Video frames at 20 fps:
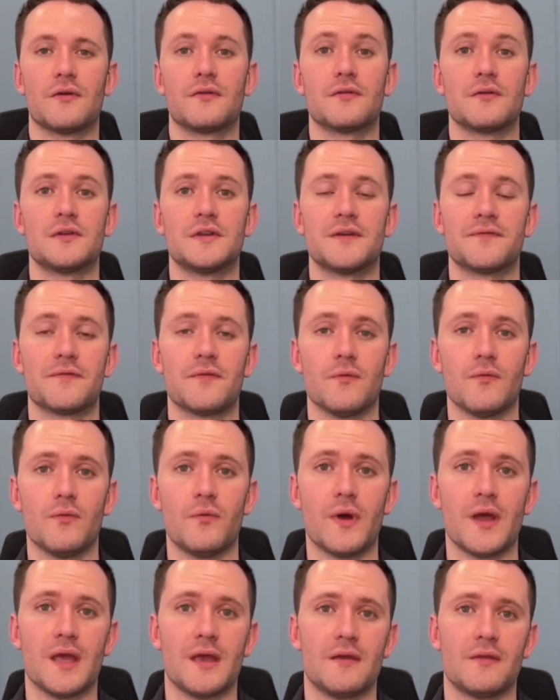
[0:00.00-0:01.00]
or different
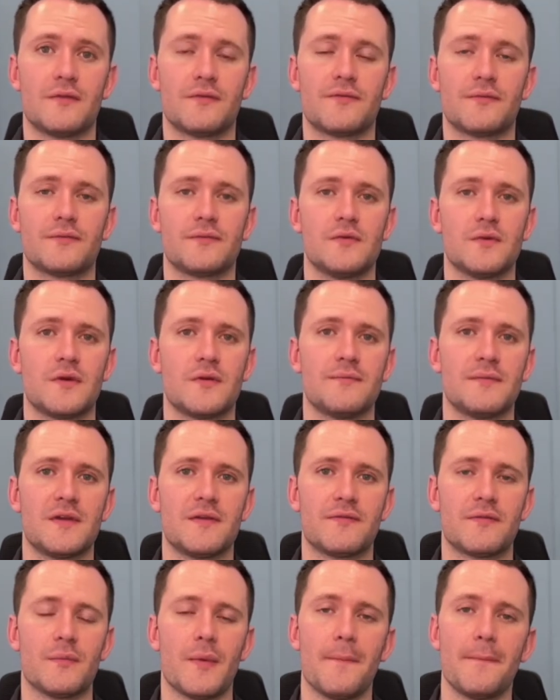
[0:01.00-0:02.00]
ways you can be
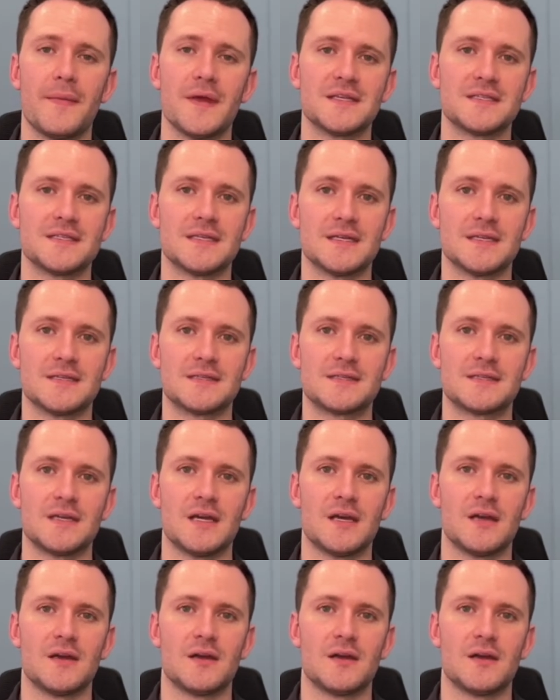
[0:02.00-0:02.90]
from a business